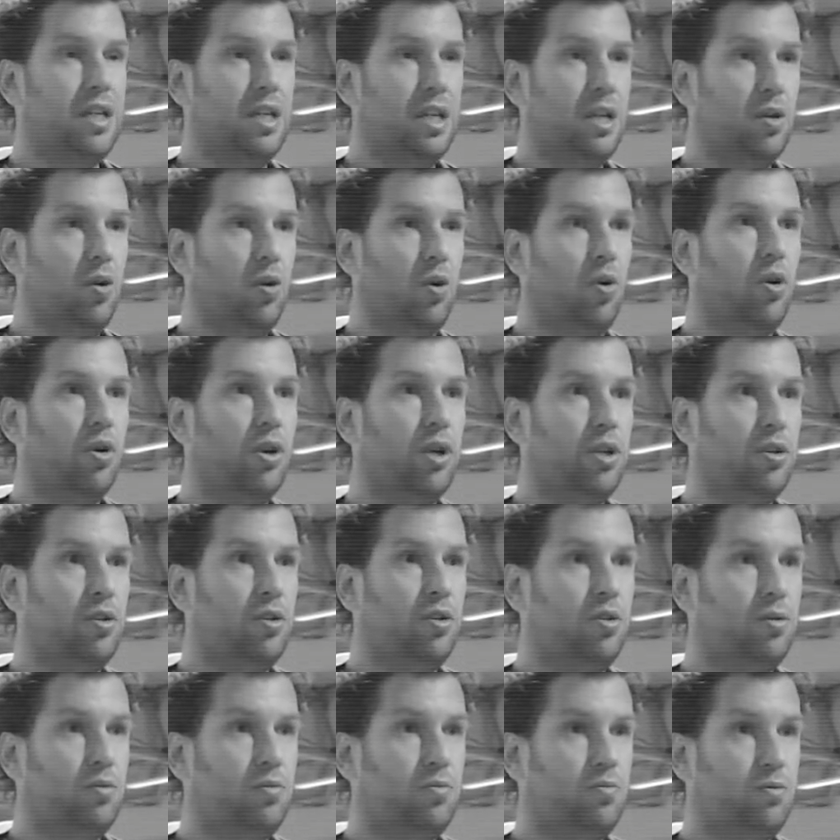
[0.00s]
in order,
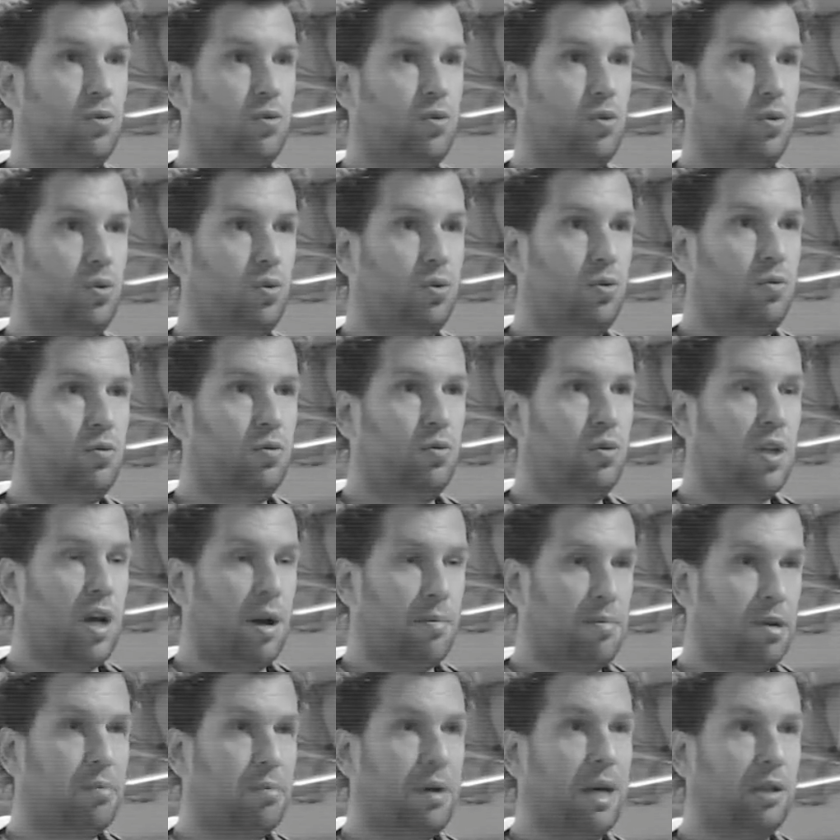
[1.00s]

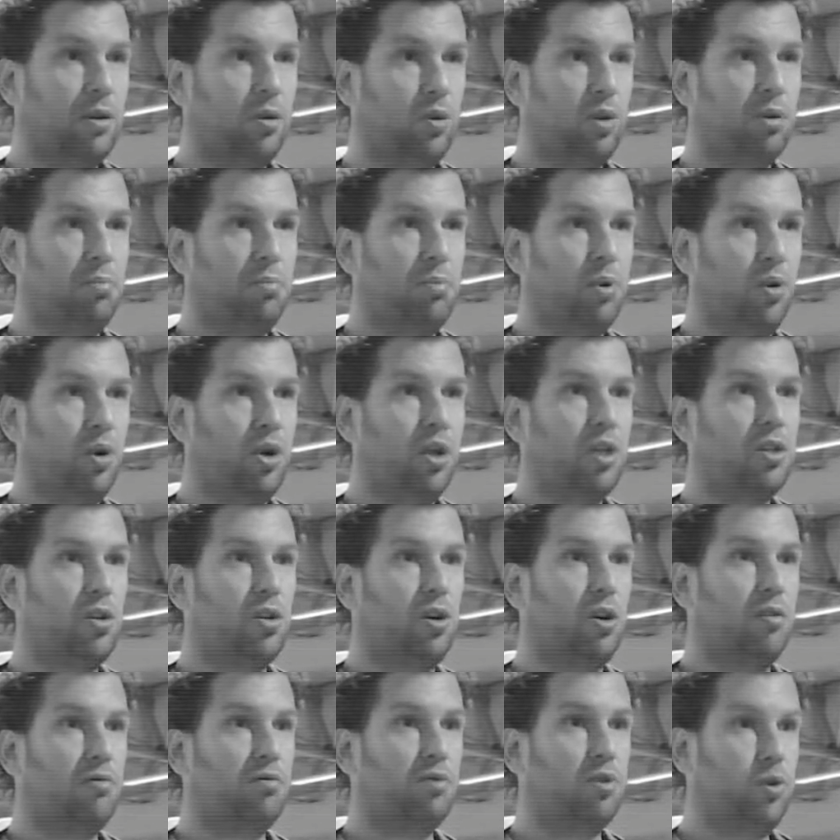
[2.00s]
coming back to the point
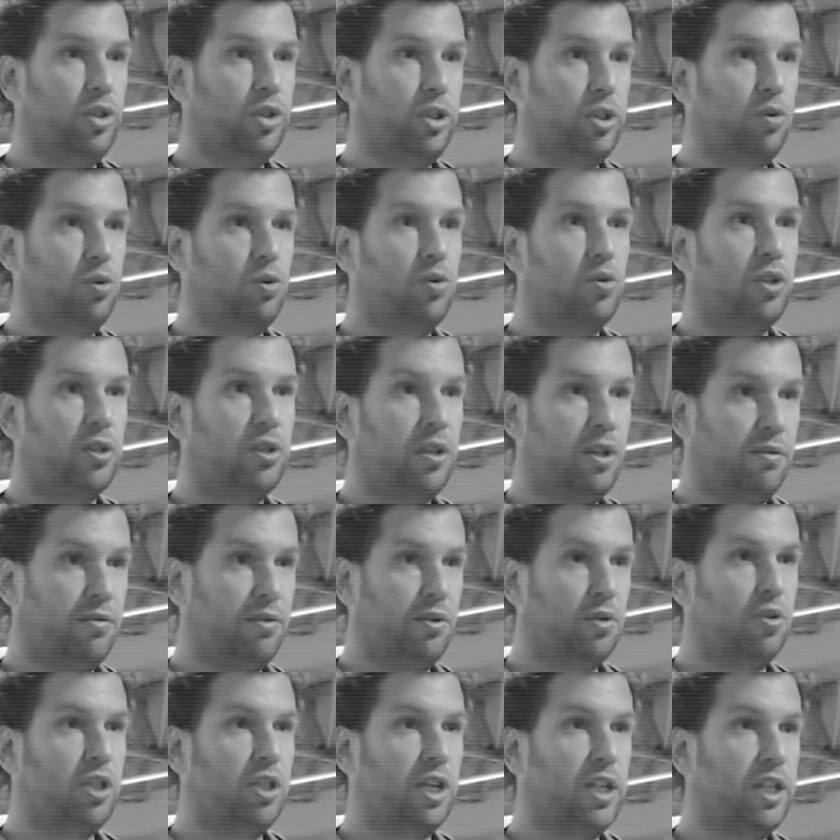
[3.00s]
of you need to have
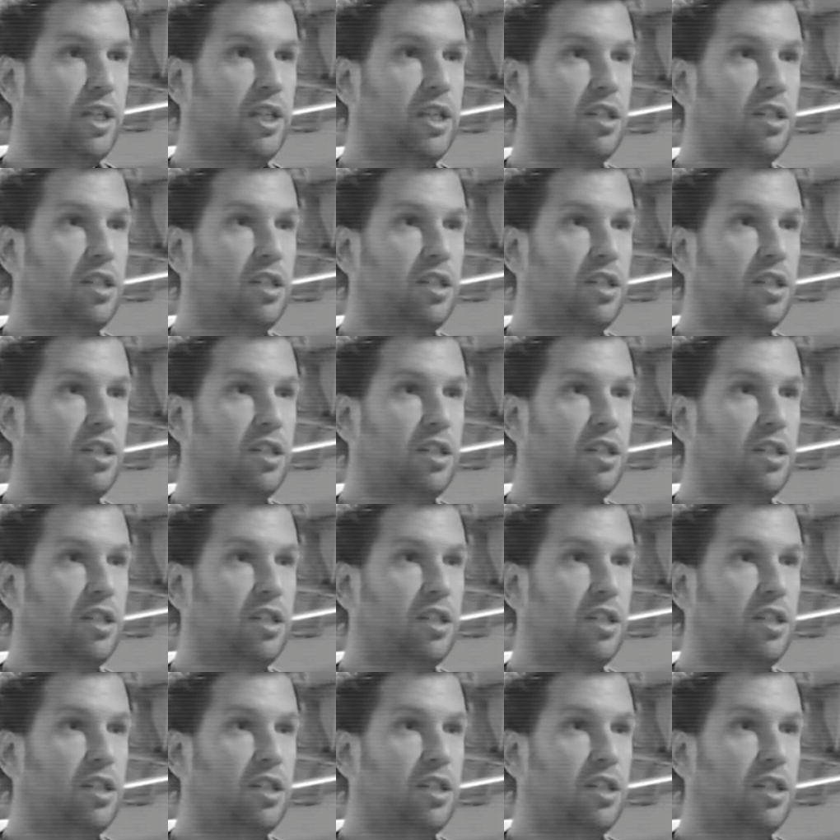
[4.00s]
the training